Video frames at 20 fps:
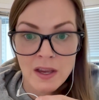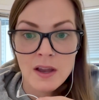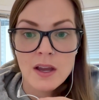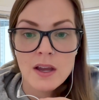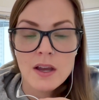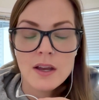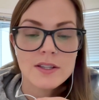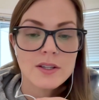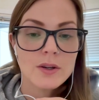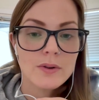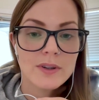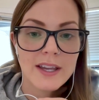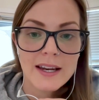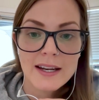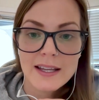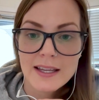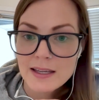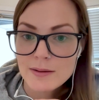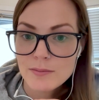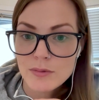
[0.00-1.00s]
So
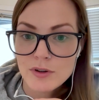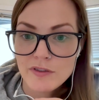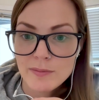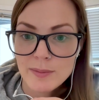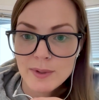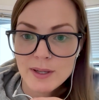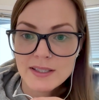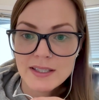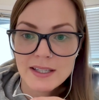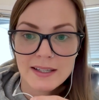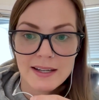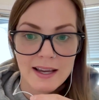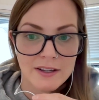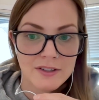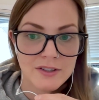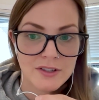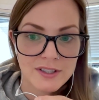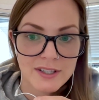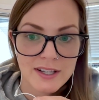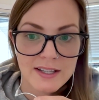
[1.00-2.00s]
getting in movement and
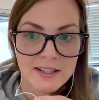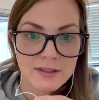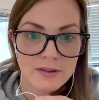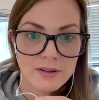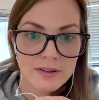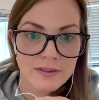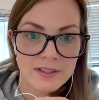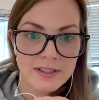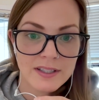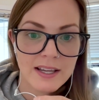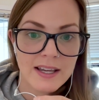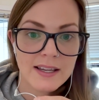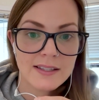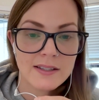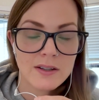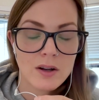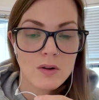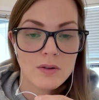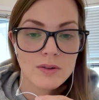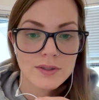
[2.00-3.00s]
exercise throughout the day
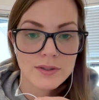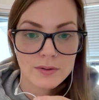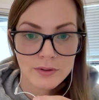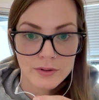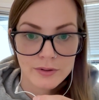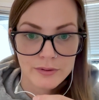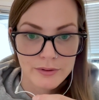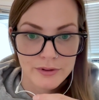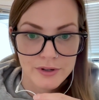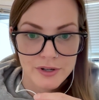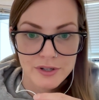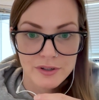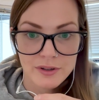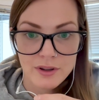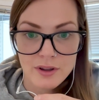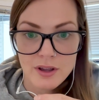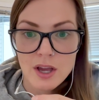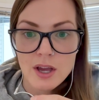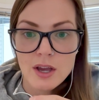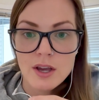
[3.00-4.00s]
is also
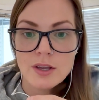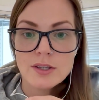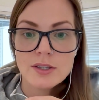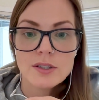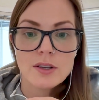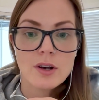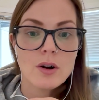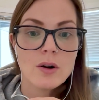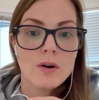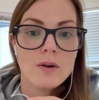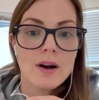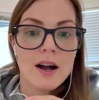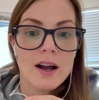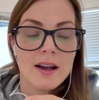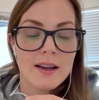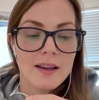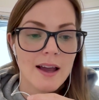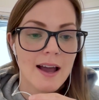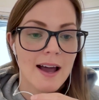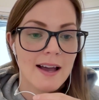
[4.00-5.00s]
crucial. So
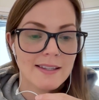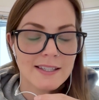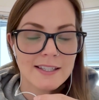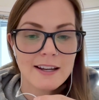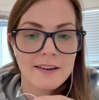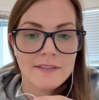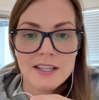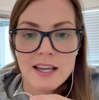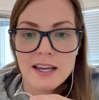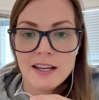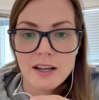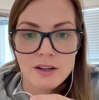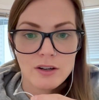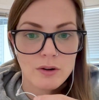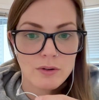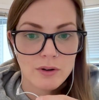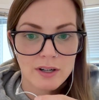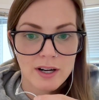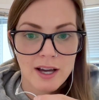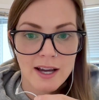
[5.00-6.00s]
as Steph said, a
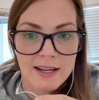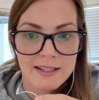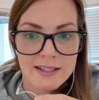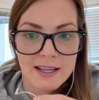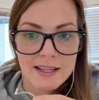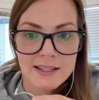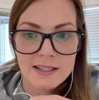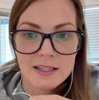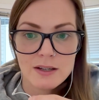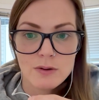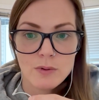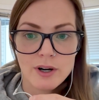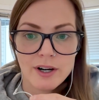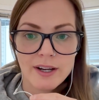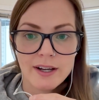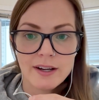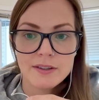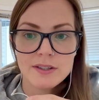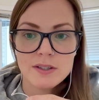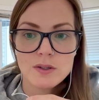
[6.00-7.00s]
note on high intensity
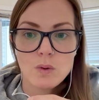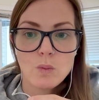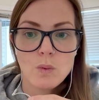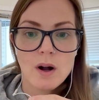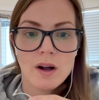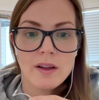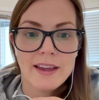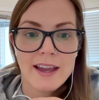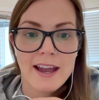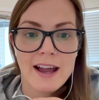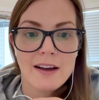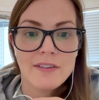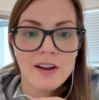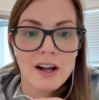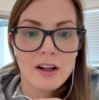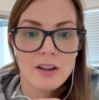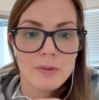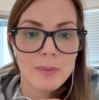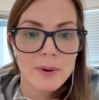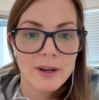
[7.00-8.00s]
workouts, while they have
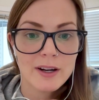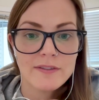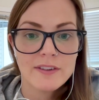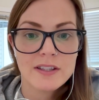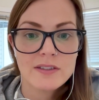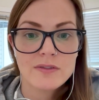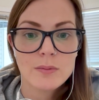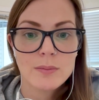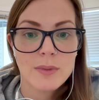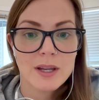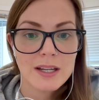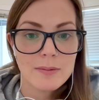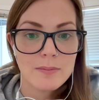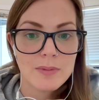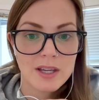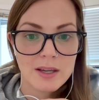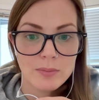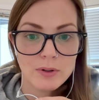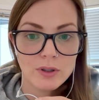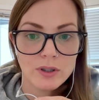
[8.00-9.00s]
health benefits for many
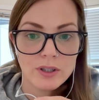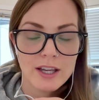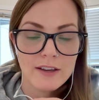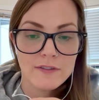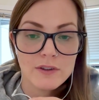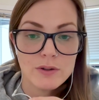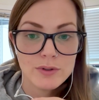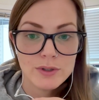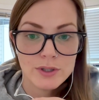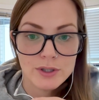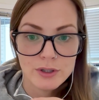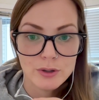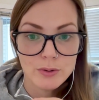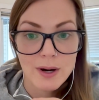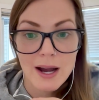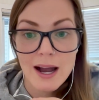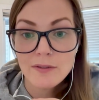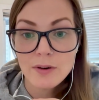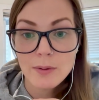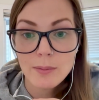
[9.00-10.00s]
people, if you do
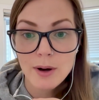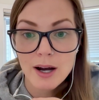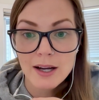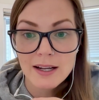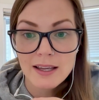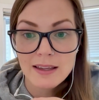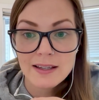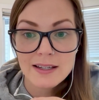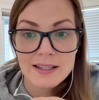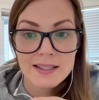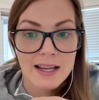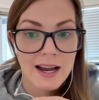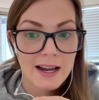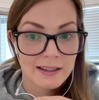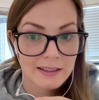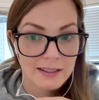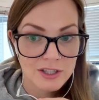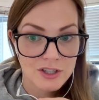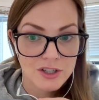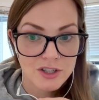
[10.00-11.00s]
have a body that is
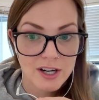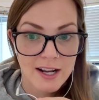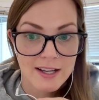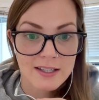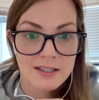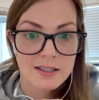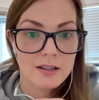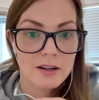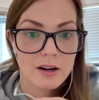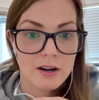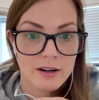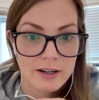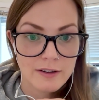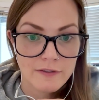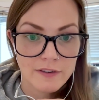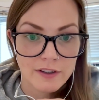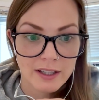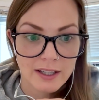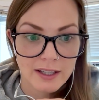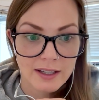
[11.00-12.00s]
highly stressed and already
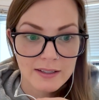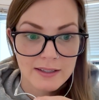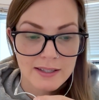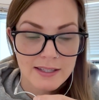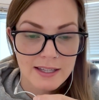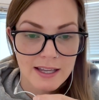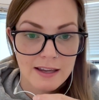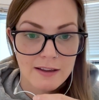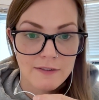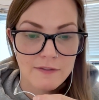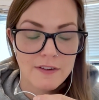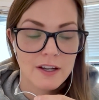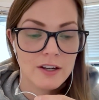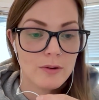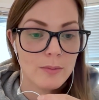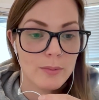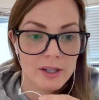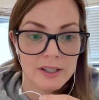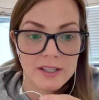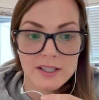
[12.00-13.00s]
feeling unsafe and
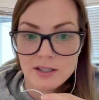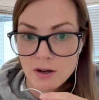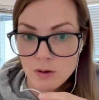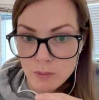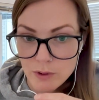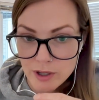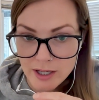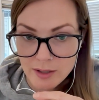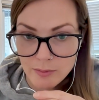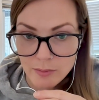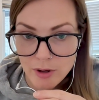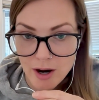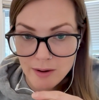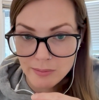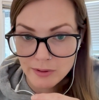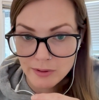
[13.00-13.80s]
your body's not working properly,